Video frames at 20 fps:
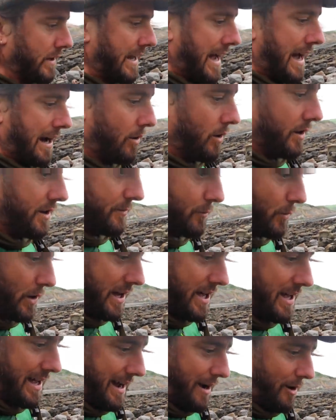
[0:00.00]
to get out
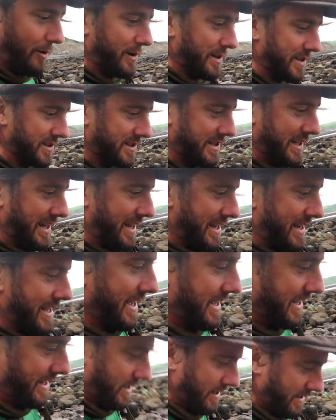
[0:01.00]
at sea
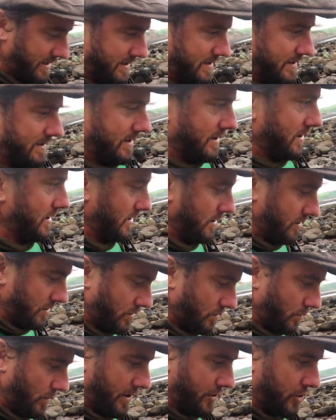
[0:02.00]

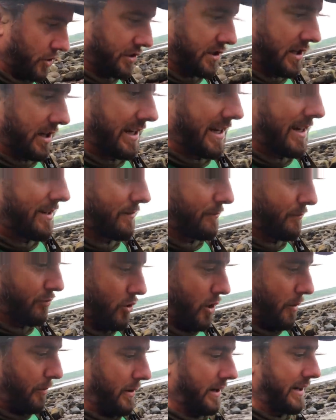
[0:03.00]
with just a
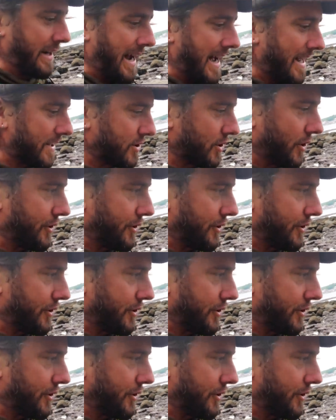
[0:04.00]
proper catch